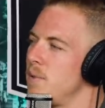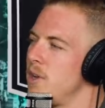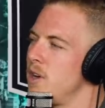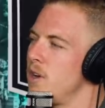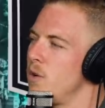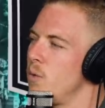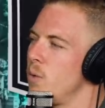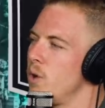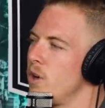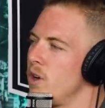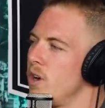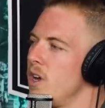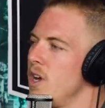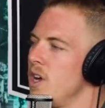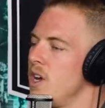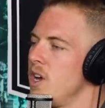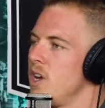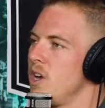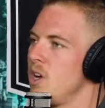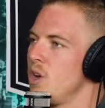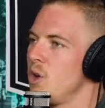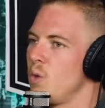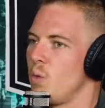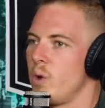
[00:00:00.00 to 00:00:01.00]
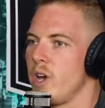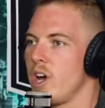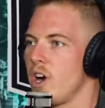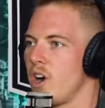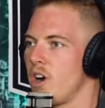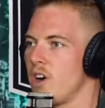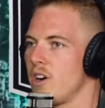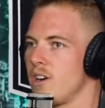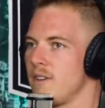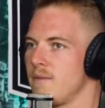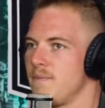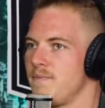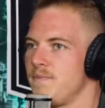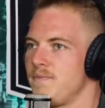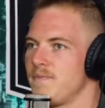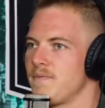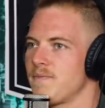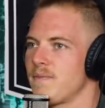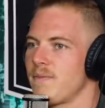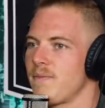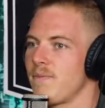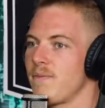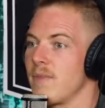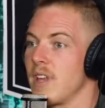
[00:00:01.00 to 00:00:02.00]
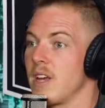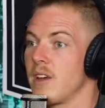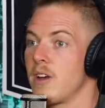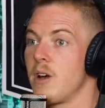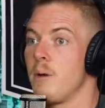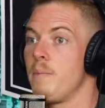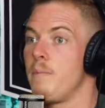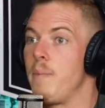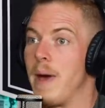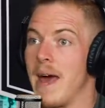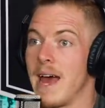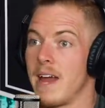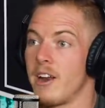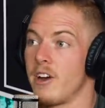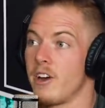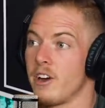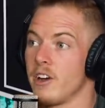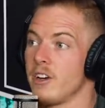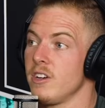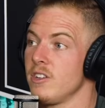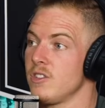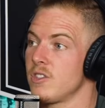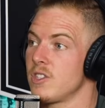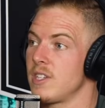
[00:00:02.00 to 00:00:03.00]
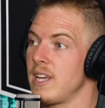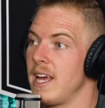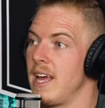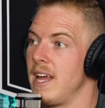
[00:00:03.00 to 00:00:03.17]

You know, we're we are competitors,